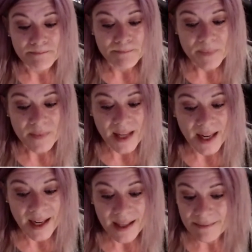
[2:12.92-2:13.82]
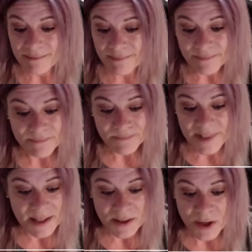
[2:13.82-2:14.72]
they
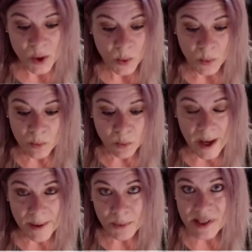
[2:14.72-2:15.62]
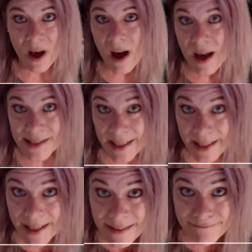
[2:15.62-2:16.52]
didn't know what was causing
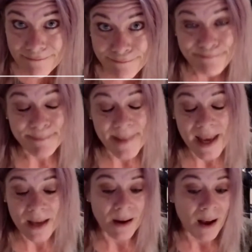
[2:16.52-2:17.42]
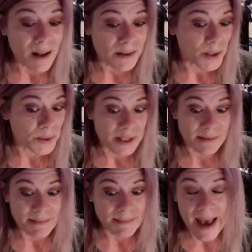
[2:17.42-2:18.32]
it at all. No
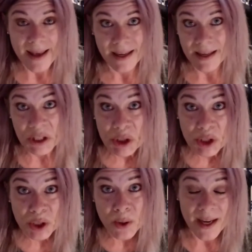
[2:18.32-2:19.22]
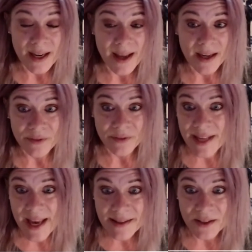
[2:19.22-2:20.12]
one had any clue. I had every
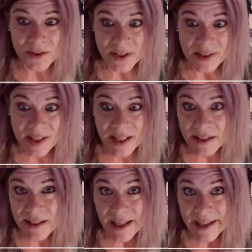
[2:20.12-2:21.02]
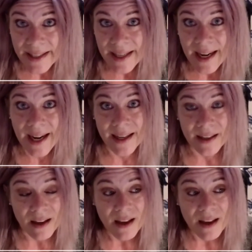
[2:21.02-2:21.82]
test under the sun done, and